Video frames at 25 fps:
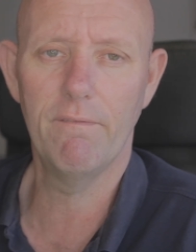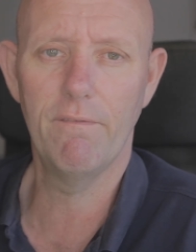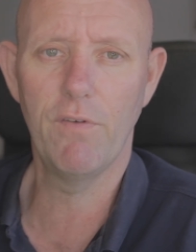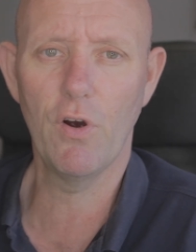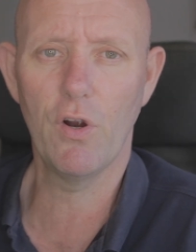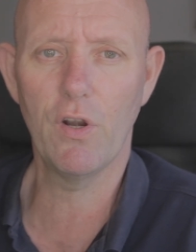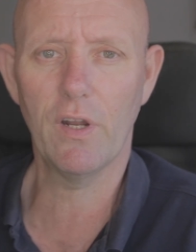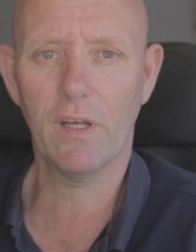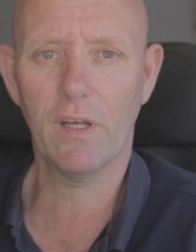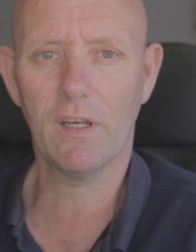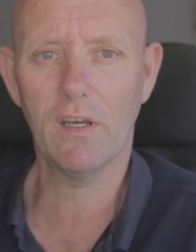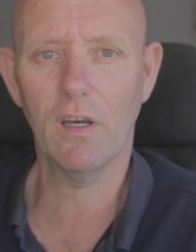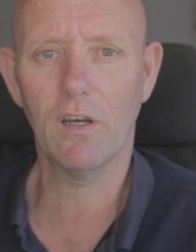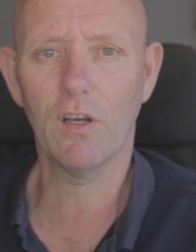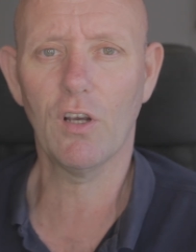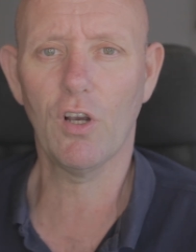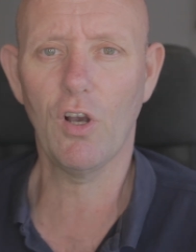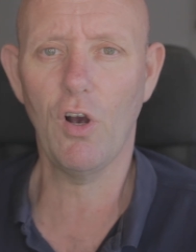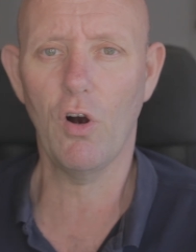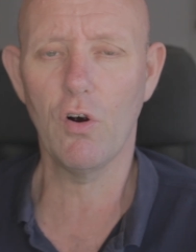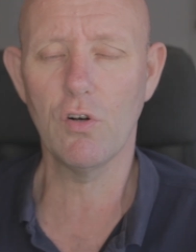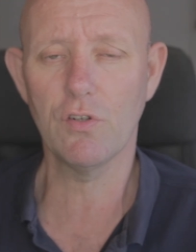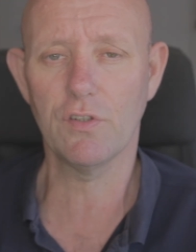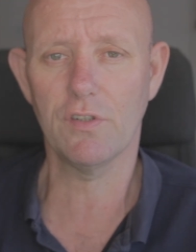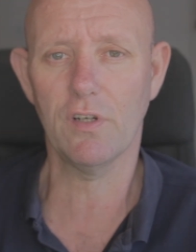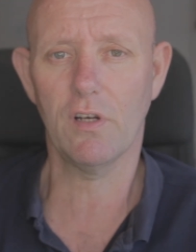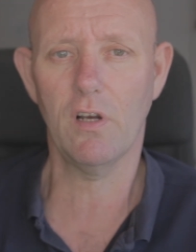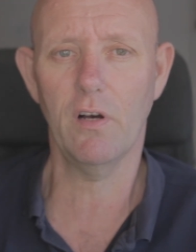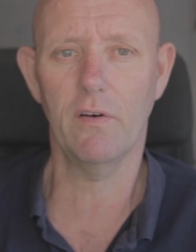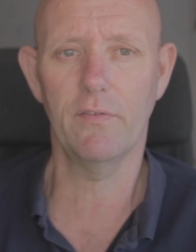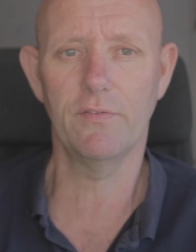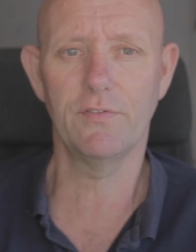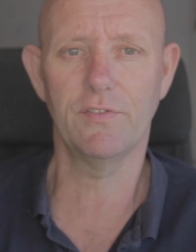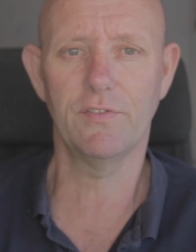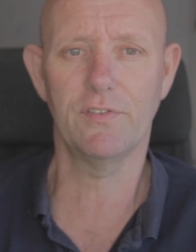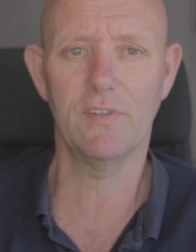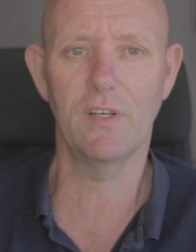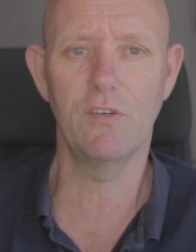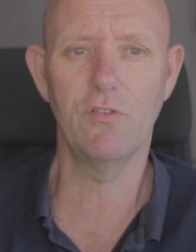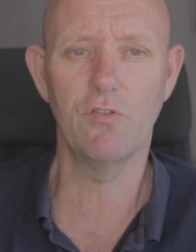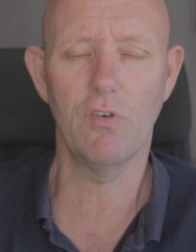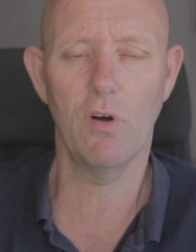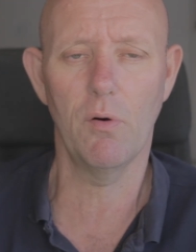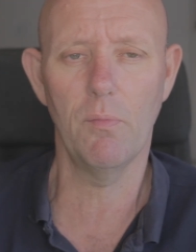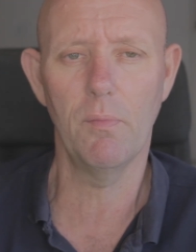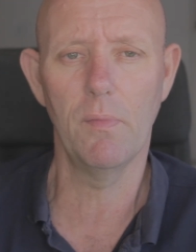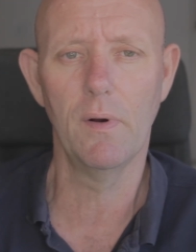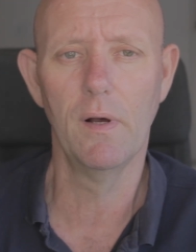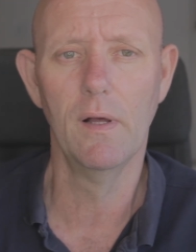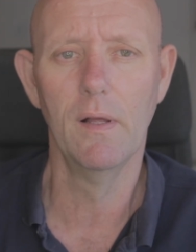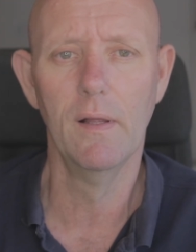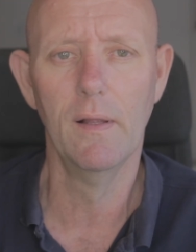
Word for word: Wernicke-Korsakoff syndrome.